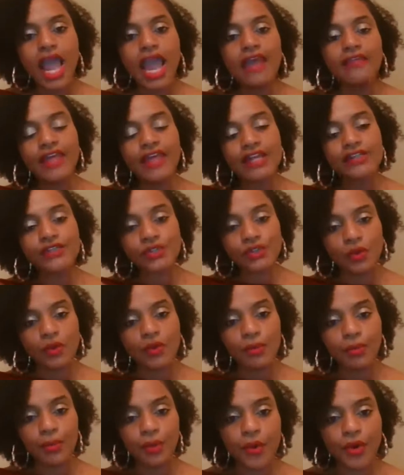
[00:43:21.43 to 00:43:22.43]
And that's so
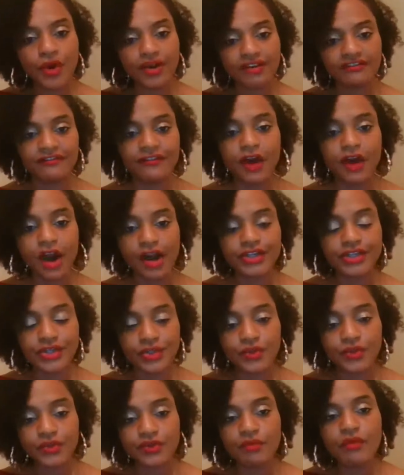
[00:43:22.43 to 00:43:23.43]
important for our
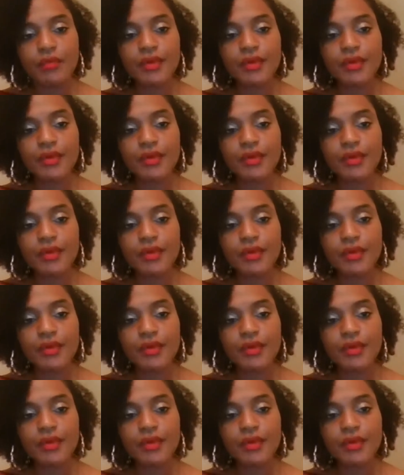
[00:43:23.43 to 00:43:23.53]
children.